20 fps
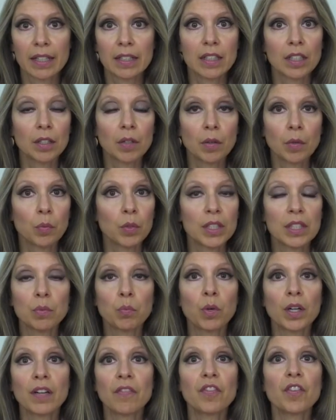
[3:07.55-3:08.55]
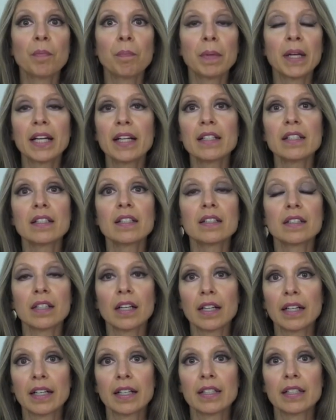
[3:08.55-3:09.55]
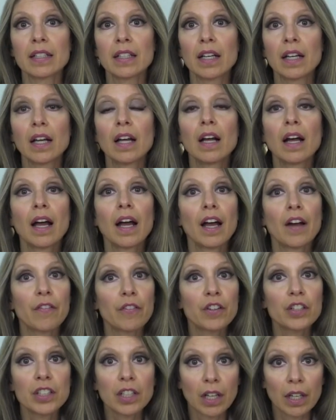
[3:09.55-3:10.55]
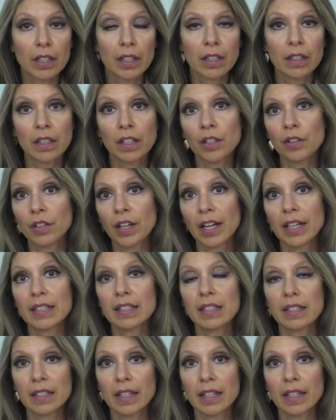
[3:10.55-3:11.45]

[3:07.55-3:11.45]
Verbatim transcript: It's, it was one of the biggest studies ever done in the United